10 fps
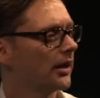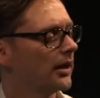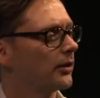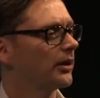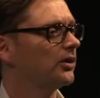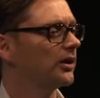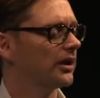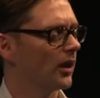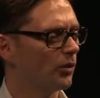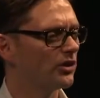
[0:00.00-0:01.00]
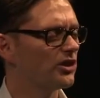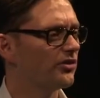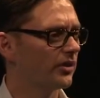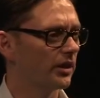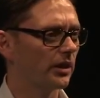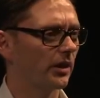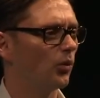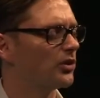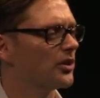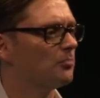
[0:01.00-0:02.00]
earring looking at? What is she thinking?
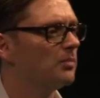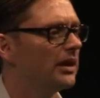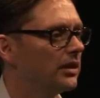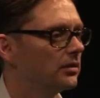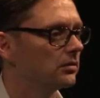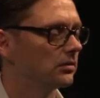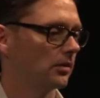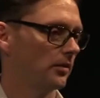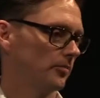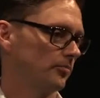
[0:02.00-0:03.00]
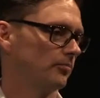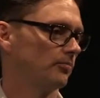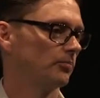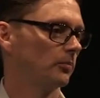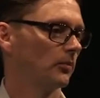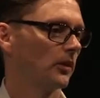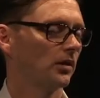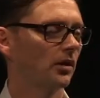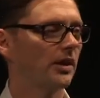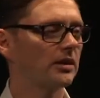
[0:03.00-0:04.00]
What does it mean?
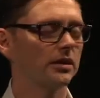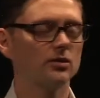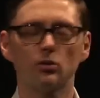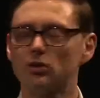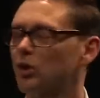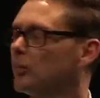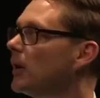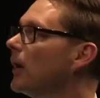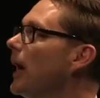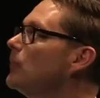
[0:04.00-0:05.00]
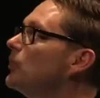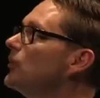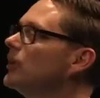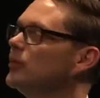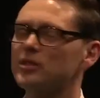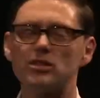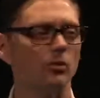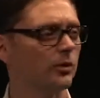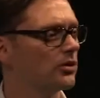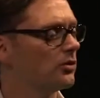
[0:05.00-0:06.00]
You know, Natalie talked a lot about empathy, but this is
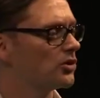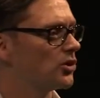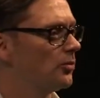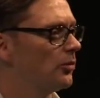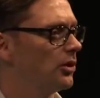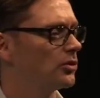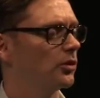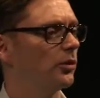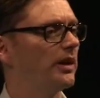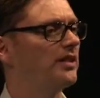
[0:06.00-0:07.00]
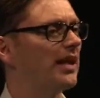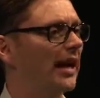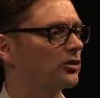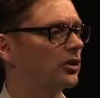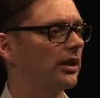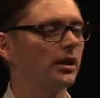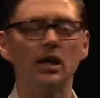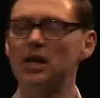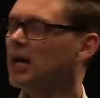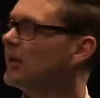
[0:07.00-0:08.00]
what we do as human beings. We do it naturally.
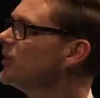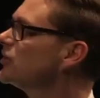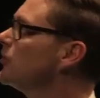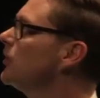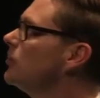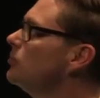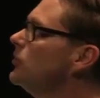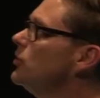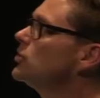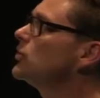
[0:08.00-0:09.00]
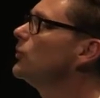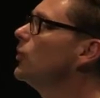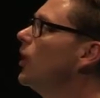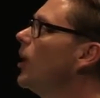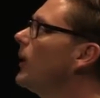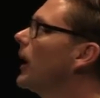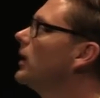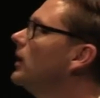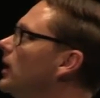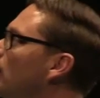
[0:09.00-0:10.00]
And there's something beautiful
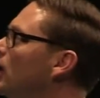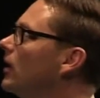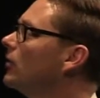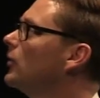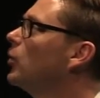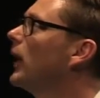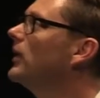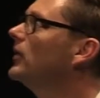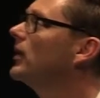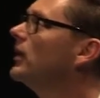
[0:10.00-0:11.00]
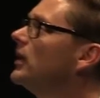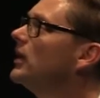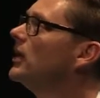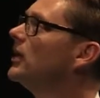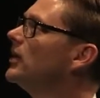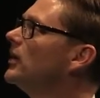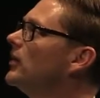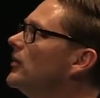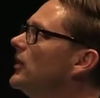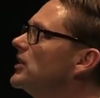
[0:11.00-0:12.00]
about the way that
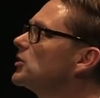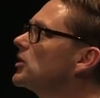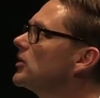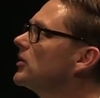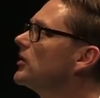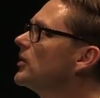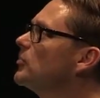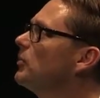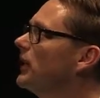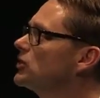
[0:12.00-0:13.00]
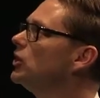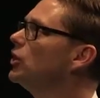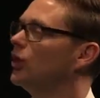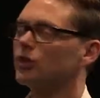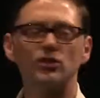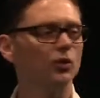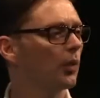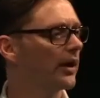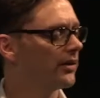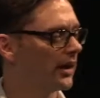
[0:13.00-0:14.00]
this picture looks and the
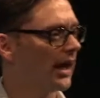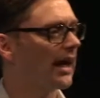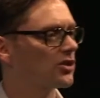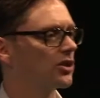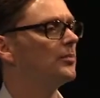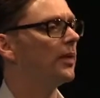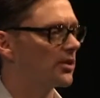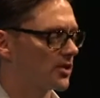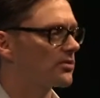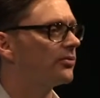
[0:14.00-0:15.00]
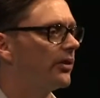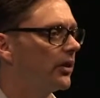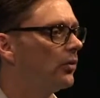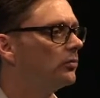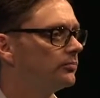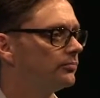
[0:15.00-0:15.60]
way that it actually makes us feel.